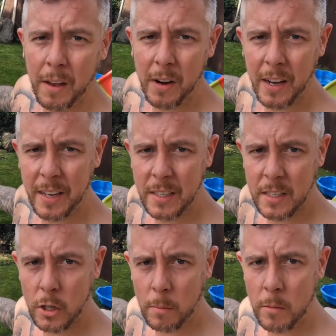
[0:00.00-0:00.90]
a really
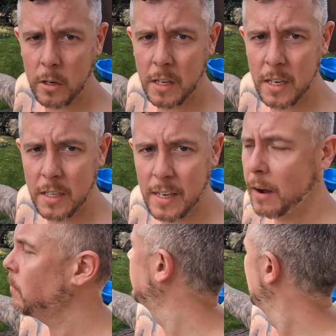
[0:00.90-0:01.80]
easy job knocking these
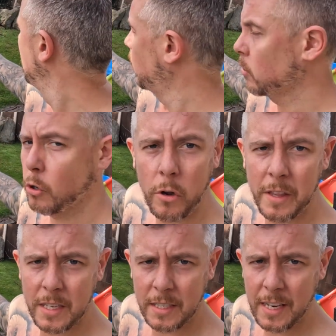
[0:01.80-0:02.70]
down, or
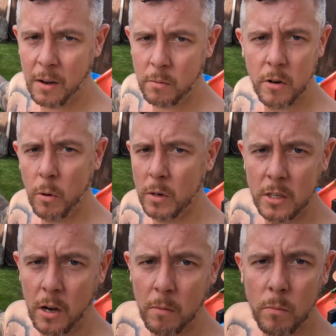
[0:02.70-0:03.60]
cutting these down. No,
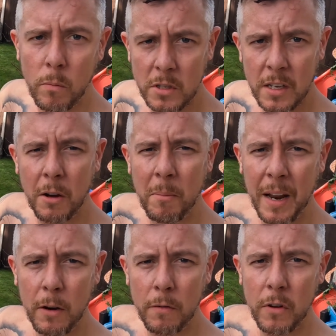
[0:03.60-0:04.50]
it's not. Was the little
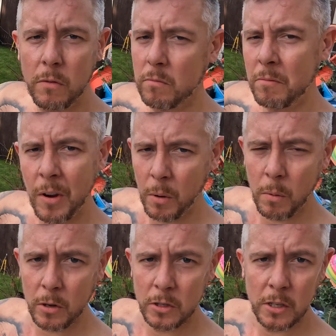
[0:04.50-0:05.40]
man helpful? No, he
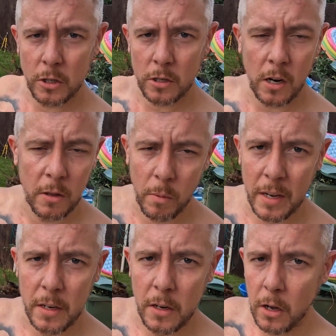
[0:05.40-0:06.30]
wasn't. He just got in the
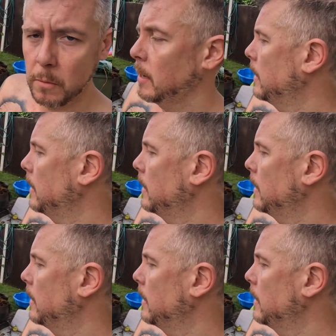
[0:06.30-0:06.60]
way and annoyed me.